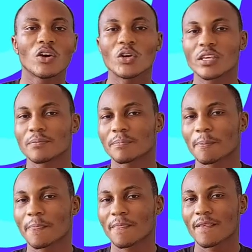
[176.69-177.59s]
Okay,
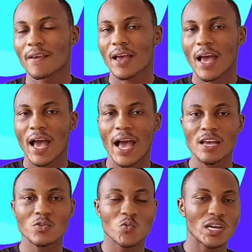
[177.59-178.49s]

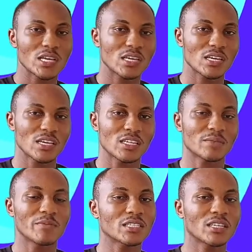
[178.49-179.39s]
hard work is
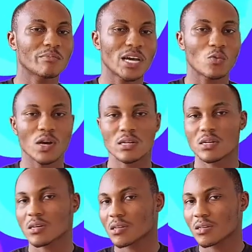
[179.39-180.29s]
measured by one,
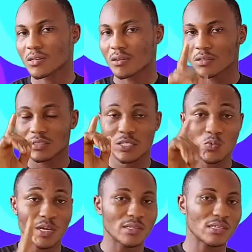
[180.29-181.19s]
just
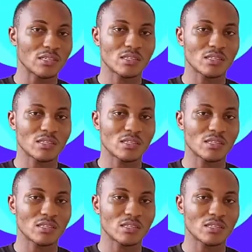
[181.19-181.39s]
one thing,